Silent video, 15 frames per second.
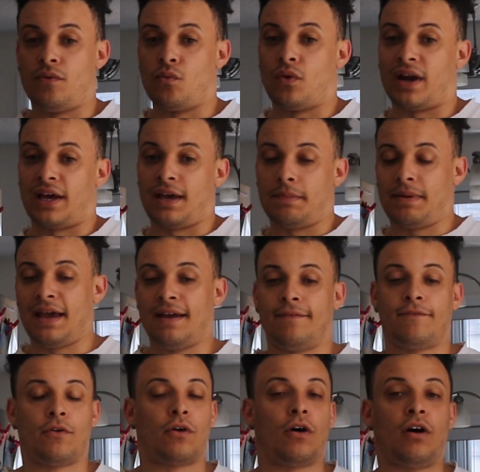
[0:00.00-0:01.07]
what I get paid
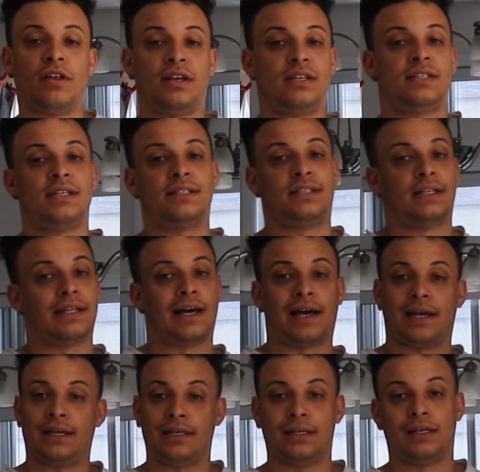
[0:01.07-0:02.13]
for, all these things
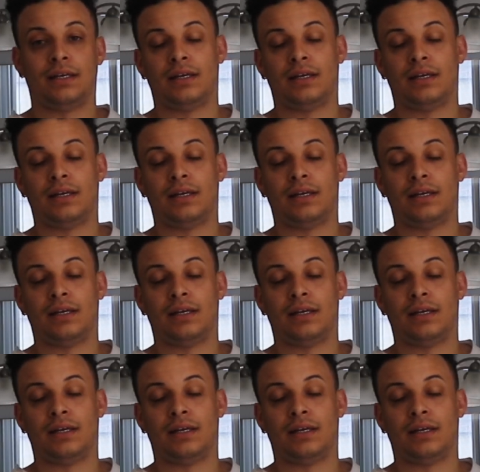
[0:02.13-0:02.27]
align,